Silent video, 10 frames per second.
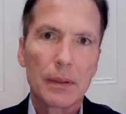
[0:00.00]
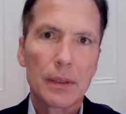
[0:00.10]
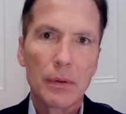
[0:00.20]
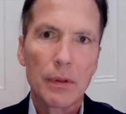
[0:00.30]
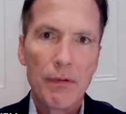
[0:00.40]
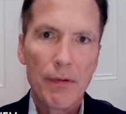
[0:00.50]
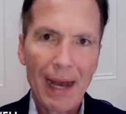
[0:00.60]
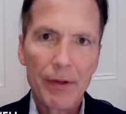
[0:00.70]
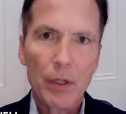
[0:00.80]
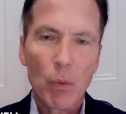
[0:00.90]
to
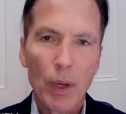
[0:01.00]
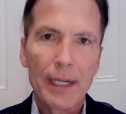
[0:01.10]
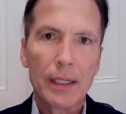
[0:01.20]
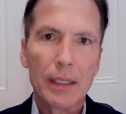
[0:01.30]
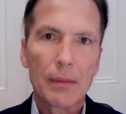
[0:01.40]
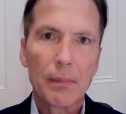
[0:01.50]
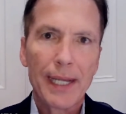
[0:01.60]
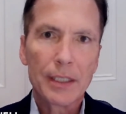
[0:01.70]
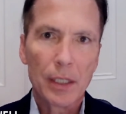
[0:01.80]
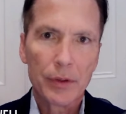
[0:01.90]
evaluate it
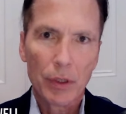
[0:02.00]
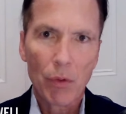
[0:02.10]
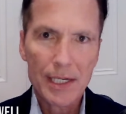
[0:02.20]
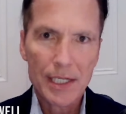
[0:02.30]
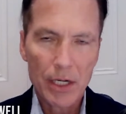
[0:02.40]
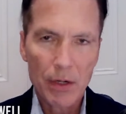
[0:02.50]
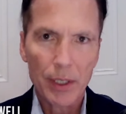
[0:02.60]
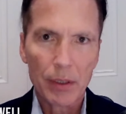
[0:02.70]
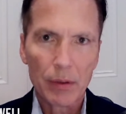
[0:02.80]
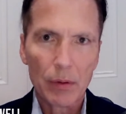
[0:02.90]
based on the
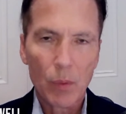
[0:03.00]
criteria